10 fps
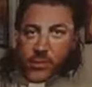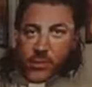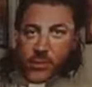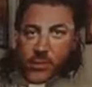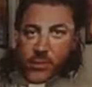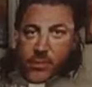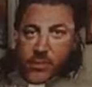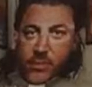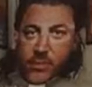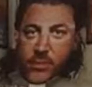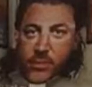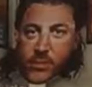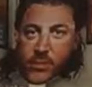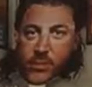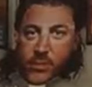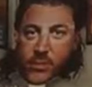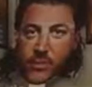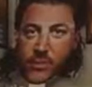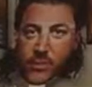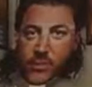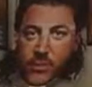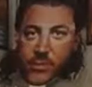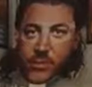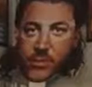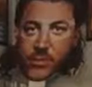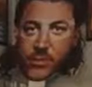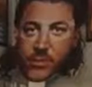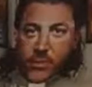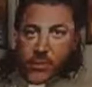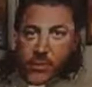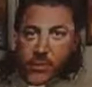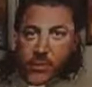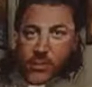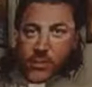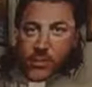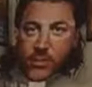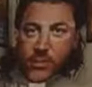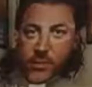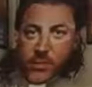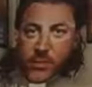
This person isn't speaking.